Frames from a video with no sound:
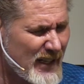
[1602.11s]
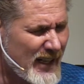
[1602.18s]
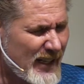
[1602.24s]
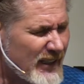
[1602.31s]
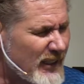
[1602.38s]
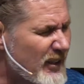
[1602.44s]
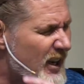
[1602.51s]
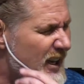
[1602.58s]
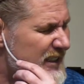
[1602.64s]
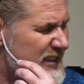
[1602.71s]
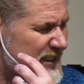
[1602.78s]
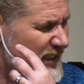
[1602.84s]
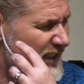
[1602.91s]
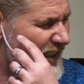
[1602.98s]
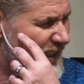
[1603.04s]
And the
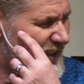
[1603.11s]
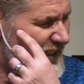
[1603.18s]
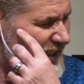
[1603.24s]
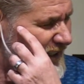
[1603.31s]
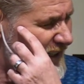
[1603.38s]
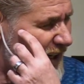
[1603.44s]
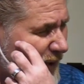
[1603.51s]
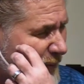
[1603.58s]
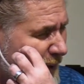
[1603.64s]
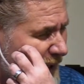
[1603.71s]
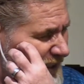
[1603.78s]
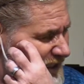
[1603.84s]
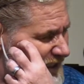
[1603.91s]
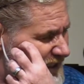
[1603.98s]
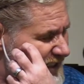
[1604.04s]
lost see our
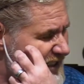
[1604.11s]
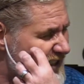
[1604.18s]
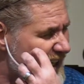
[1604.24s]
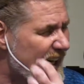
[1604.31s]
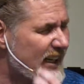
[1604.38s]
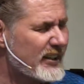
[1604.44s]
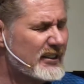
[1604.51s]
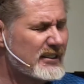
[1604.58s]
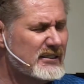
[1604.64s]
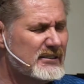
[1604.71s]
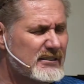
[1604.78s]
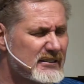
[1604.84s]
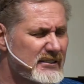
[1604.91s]
righteous desire